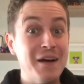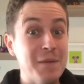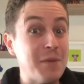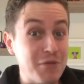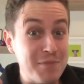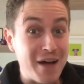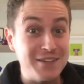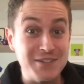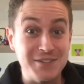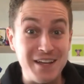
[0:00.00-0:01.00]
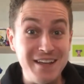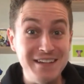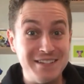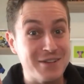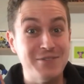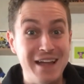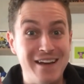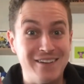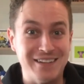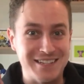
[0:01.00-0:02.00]
Both models are done, so
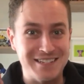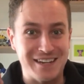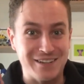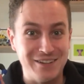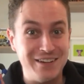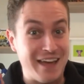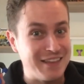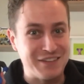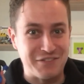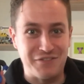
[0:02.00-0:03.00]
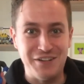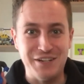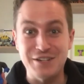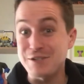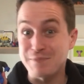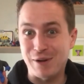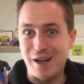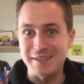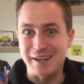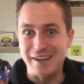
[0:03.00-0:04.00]
now let's take a look at the finished
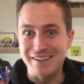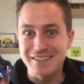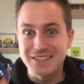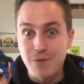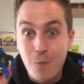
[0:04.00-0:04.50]
products.